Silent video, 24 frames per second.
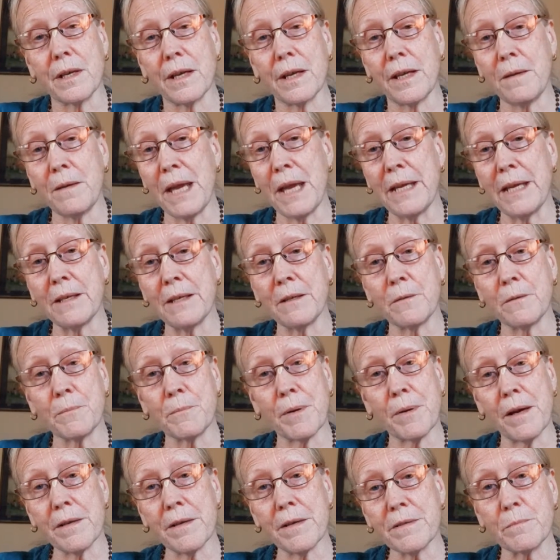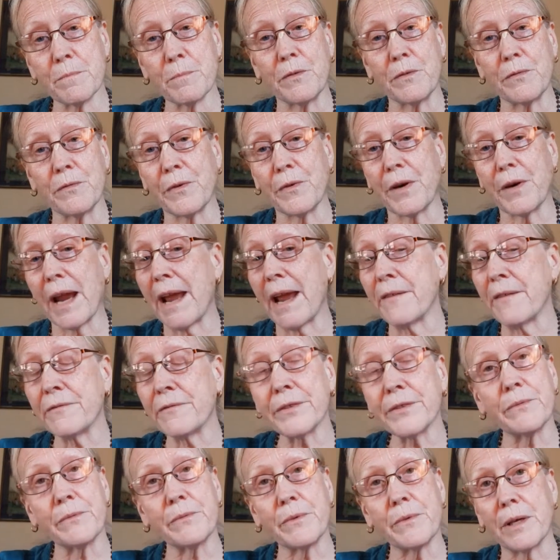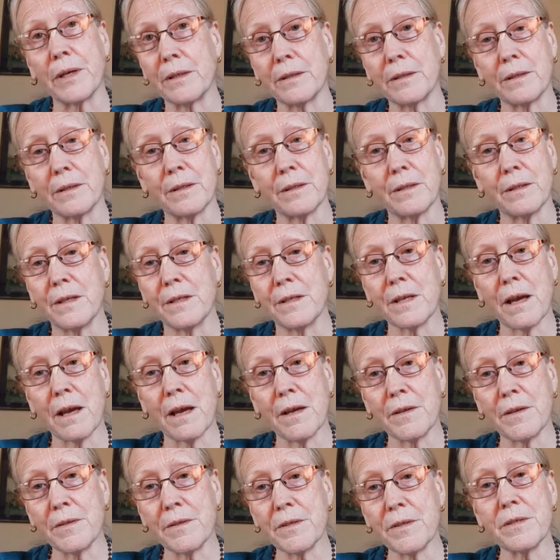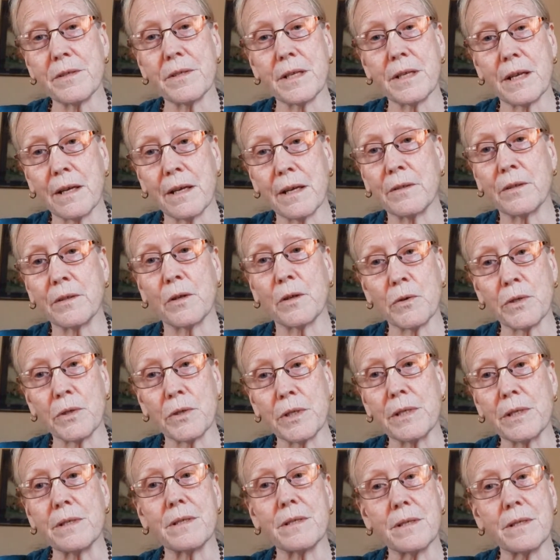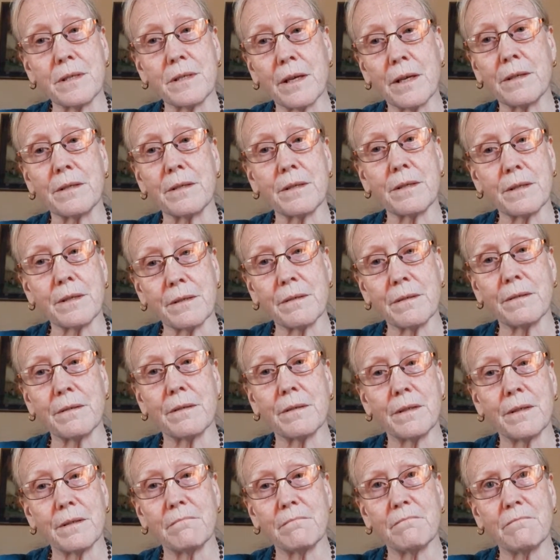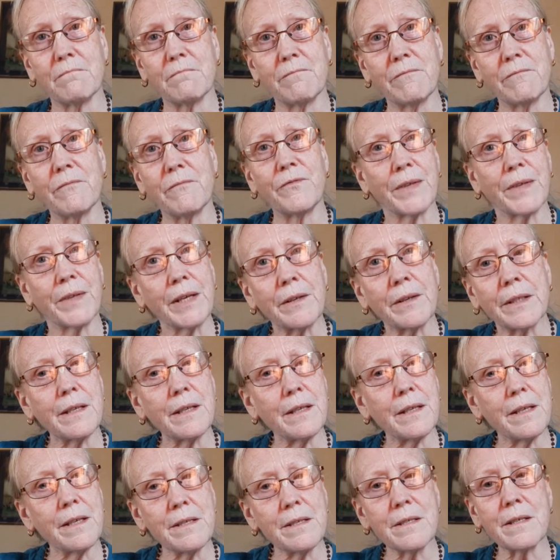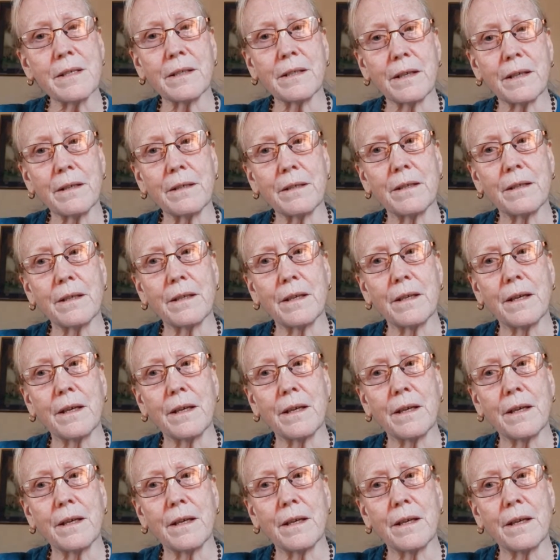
he made it possible for everyone to understand Gaudiya Siddhanta fairly easily.